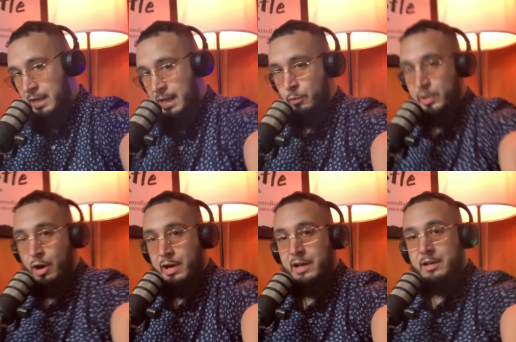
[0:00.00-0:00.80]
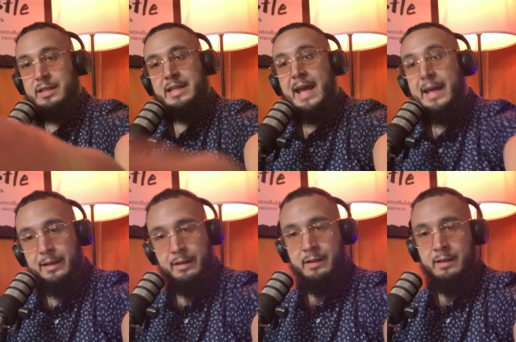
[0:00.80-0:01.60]
And we are here today
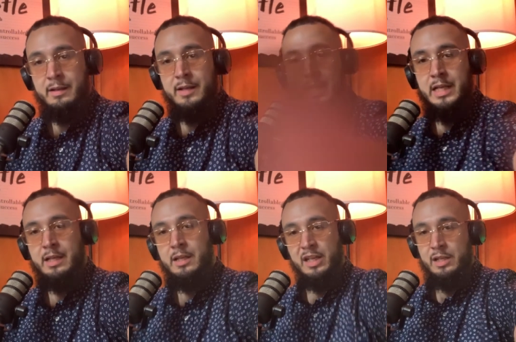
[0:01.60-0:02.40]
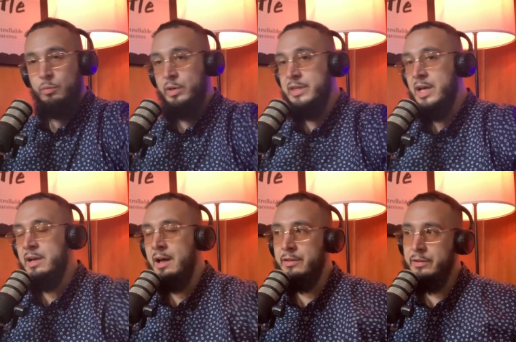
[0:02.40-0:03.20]
with
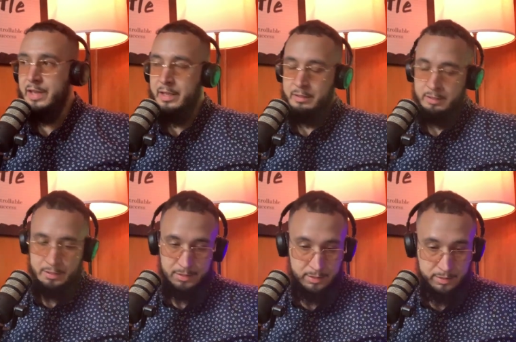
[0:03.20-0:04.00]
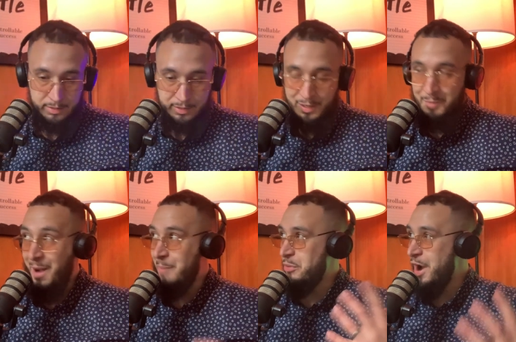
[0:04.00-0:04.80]
none other than
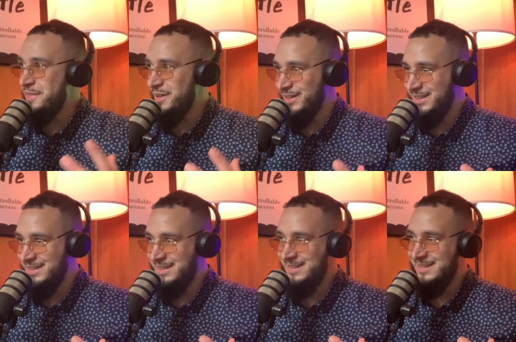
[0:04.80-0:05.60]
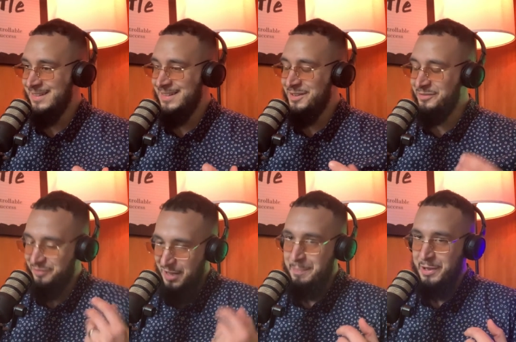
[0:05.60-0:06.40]
my brother,
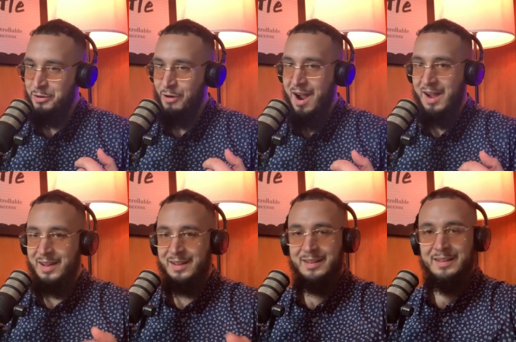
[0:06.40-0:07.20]
Flip and grind.